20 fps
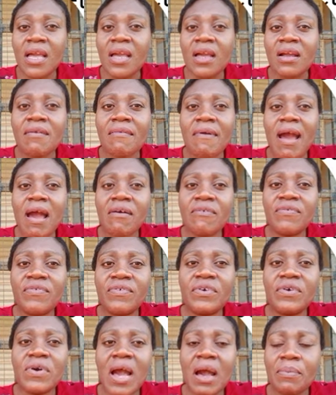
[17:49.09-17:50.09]

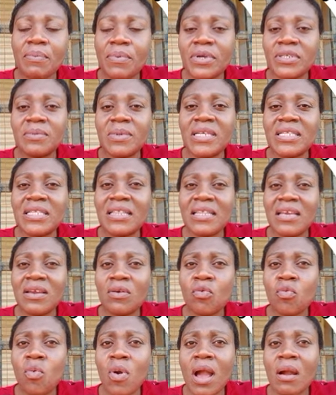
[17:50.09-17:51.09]
Gravel approximately
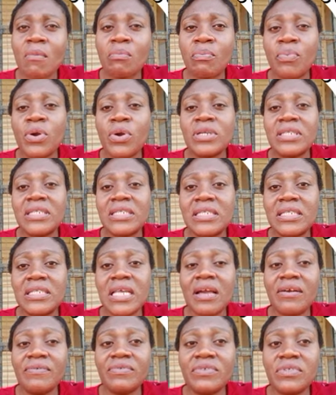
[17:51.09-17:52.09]

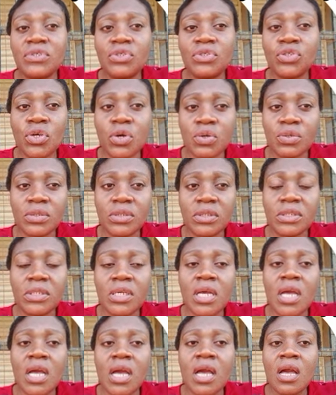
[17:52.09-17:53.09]
1.7 tons,
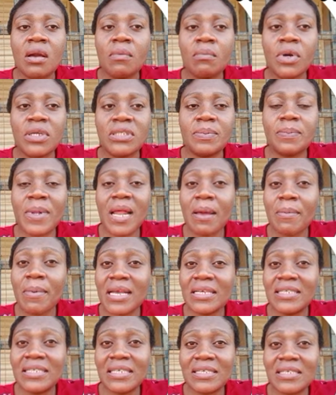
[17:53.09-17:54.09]
multiplied
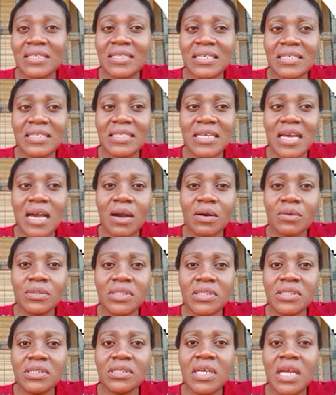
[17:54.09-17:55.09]
by
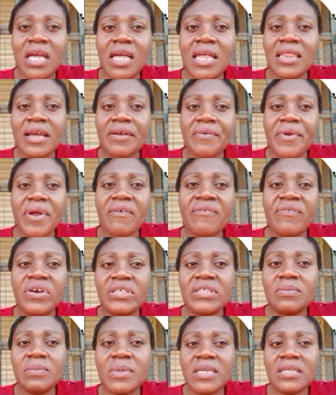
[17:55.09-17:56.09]
16,000. Then
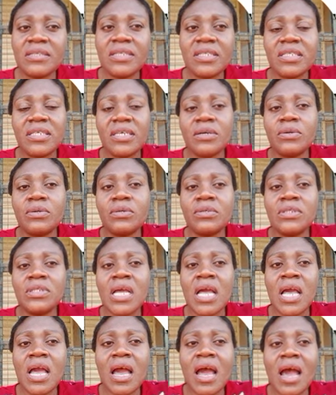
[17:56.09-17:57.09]
reinforcement steels
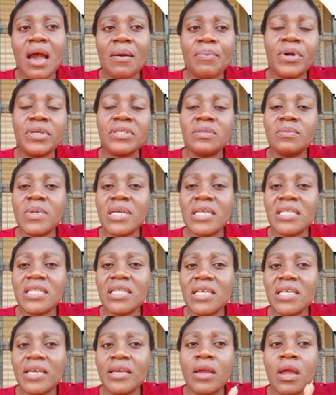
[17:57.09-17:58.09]

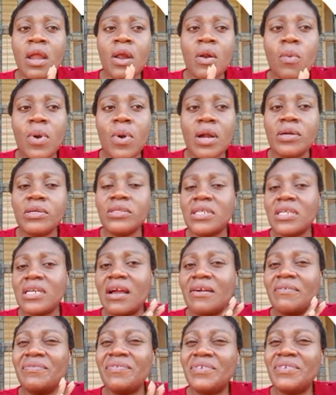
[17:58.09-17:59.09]
approximately
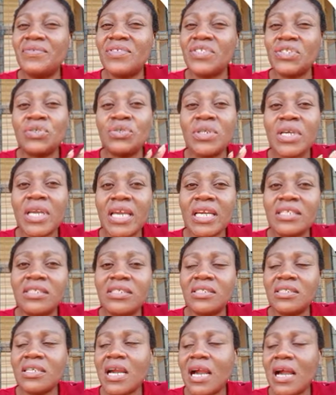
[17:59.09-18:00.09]
152
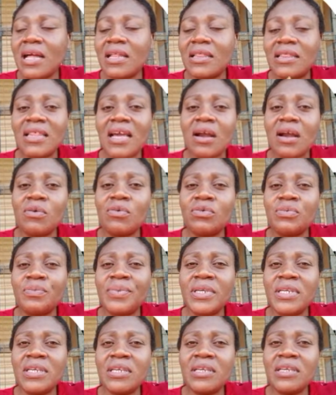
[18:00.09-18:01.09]
kg, and that will
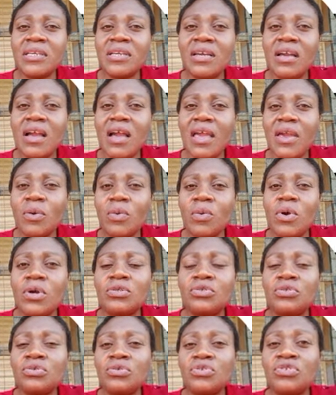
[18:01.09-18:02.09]
be
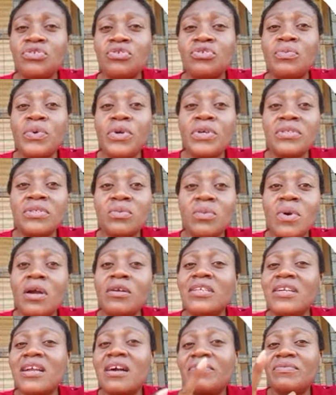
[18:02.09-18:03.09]
equal to
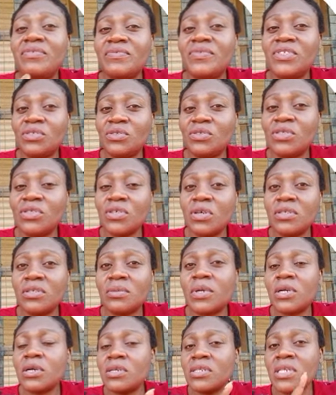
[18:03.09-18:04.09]
0.152 tons,
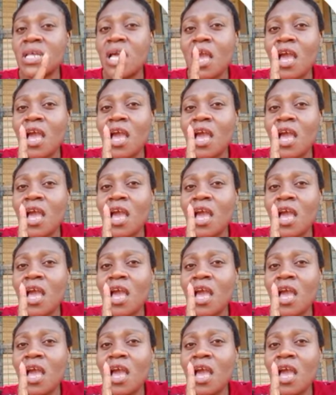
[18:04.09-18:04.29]
because